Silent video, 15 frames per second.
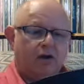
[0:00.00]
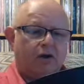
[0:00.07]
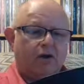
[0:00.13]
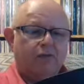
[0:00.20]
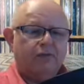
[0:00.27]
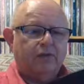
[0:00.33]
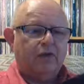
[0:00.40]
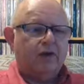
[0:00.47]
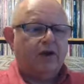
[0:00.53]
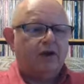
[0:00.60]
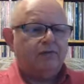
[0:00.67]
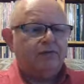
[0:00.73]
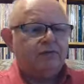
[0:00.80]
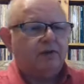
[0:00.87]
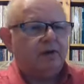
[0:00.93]
on the
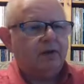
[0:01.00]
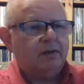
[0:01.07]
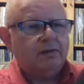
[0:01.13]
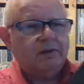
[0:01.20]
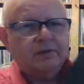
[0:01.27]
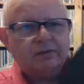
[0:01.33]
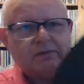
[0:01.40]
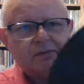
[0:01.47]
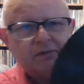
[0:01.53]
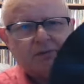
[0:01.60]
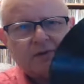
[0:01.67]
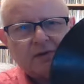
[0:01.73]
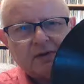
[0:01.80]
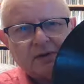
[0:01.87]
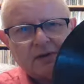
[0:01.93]
Harvest label.
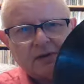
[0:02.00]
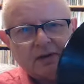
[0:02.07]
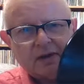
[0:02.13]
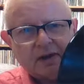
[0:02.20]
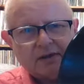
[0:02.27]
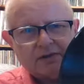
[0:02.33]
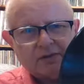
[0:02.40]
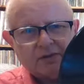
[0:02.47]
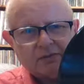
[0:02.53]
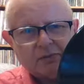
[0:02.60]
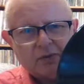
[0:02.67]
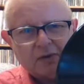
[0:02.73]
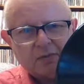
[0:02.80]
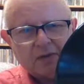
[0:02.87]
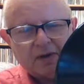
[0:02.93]
That's got one
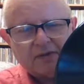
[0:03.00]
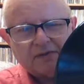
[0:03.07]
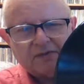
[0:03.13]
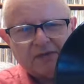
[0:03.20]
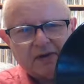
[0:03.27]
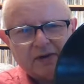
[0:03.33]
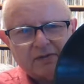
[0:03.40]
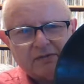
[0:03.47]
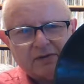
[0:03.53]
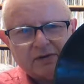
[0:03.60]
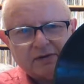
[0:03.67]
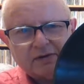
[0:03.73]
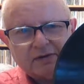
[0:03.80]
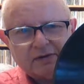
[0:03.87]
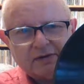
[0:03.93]
of my favourite
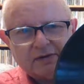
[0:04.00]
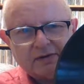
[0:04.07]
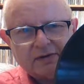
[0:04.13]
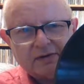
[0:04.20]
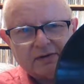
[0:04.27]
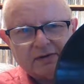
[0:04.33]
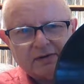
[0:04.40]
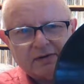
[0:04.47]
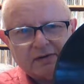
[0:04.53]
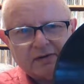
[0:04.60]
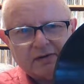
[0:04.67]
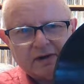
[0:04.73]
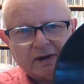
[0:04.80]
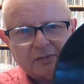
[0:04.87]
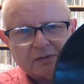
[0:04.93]

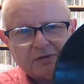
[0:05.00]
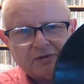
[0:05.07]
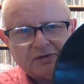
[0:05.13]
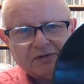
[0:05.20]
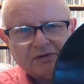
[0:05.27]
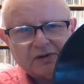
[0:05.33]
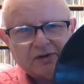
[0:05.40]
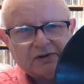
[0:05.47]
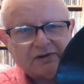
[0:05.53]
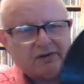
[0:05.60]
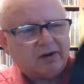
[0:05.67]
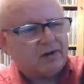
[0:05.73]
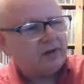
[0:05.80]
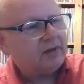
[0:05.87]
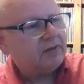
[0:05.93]
label designs. I
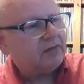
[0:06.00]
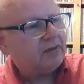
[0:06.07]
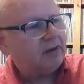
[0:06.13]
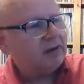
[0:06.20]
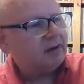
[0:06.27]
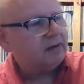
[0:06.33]
love that.